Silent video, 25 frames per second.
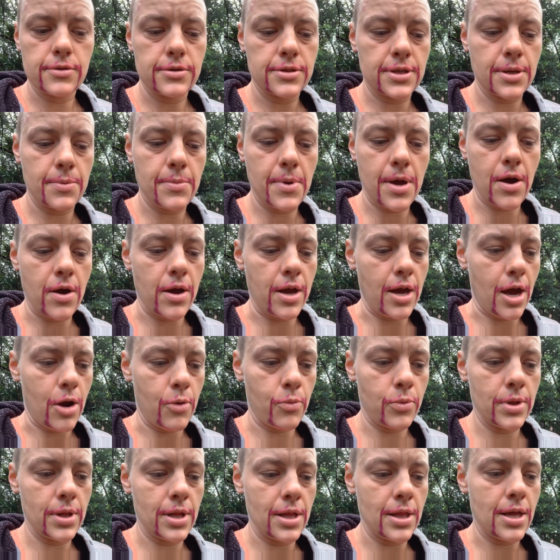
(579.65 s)
Somehow I got
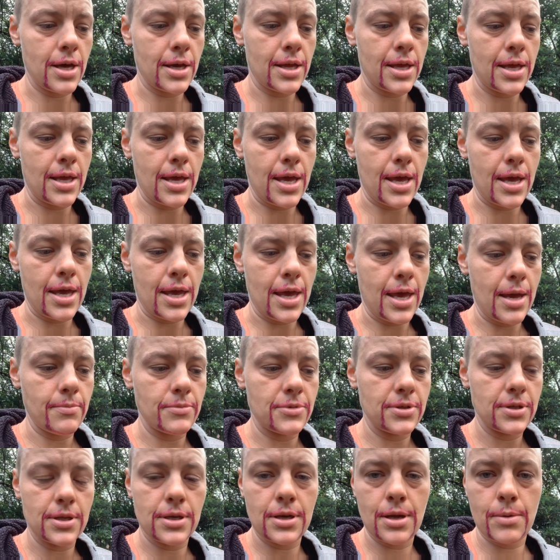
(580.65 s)
really lucky and came
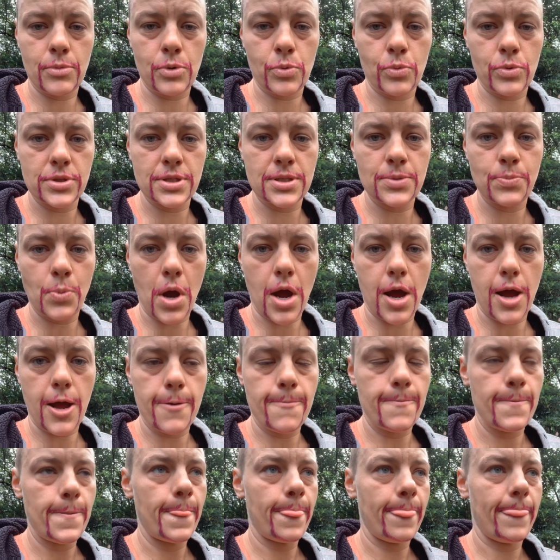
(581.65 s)
to the number one spot.
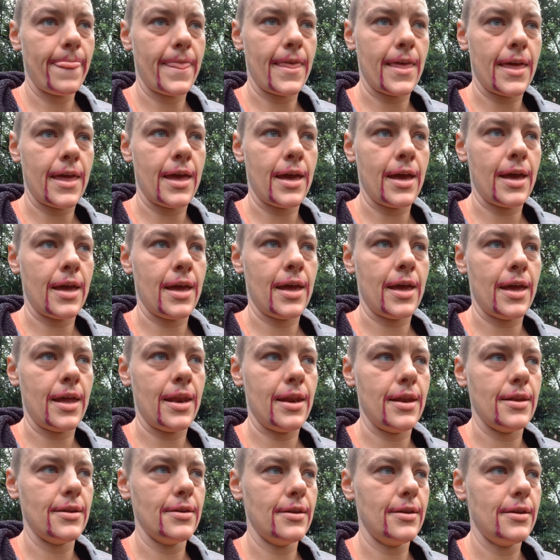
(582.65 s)

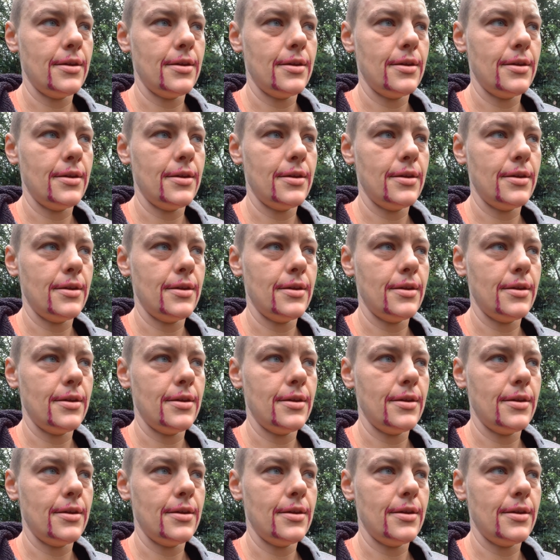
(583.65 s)
And